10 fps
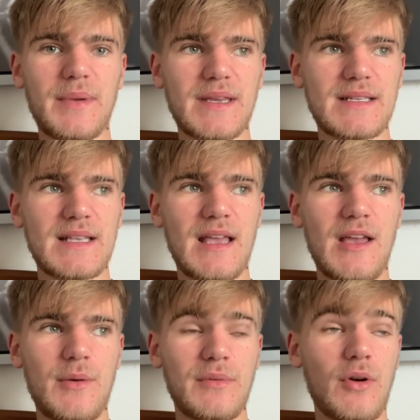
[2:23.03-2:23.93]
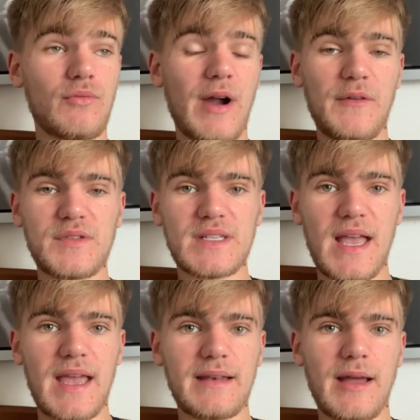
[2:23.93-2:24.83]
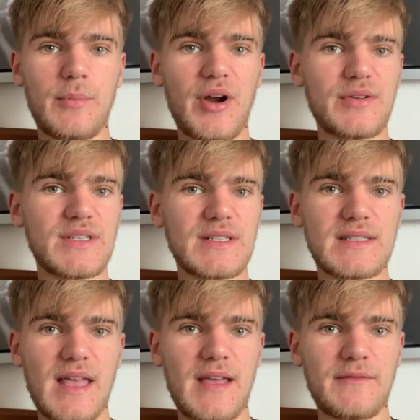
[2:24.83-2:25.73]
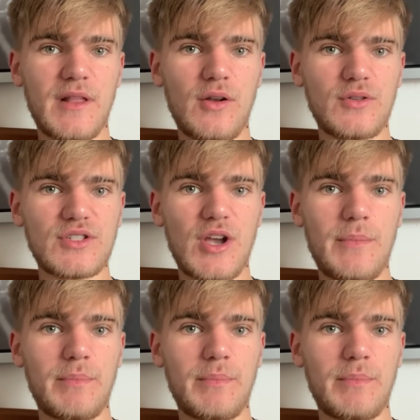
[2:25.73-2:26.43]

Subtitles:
because we've got Ralph staying. Now Prowse is staying for the long term.